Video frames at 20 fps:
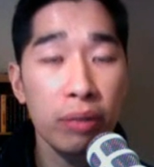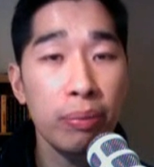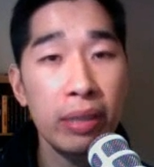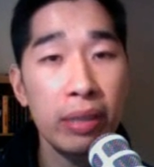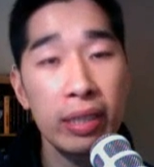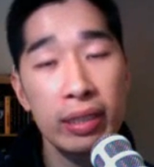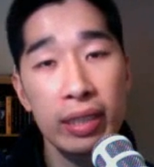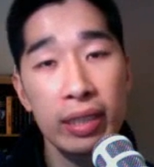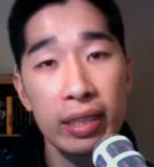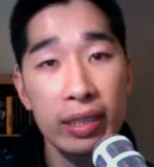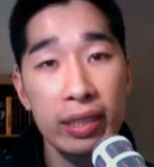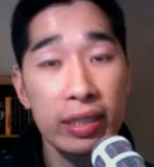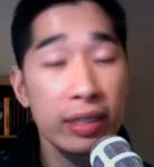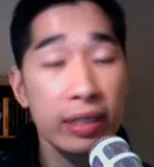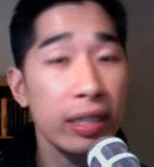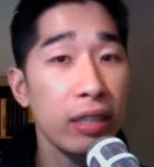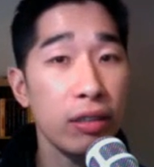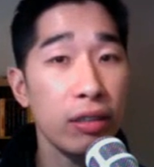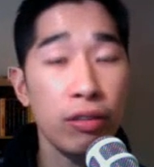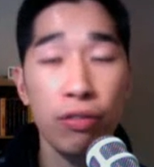But he says he's
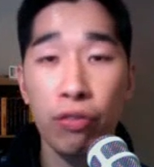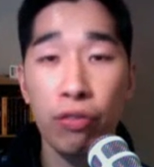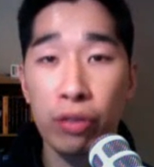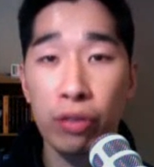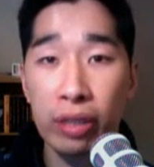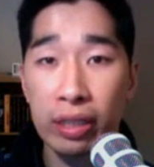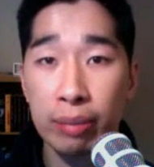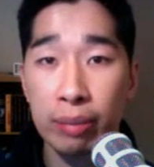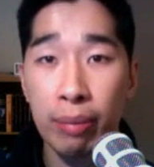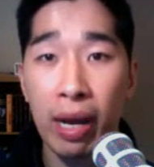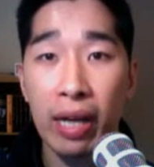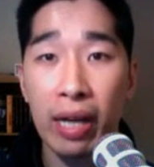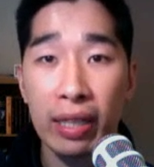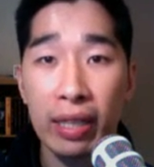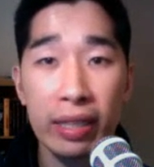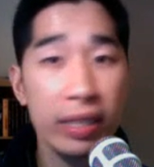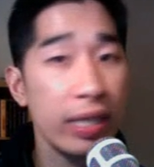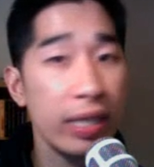done it in the Forex market,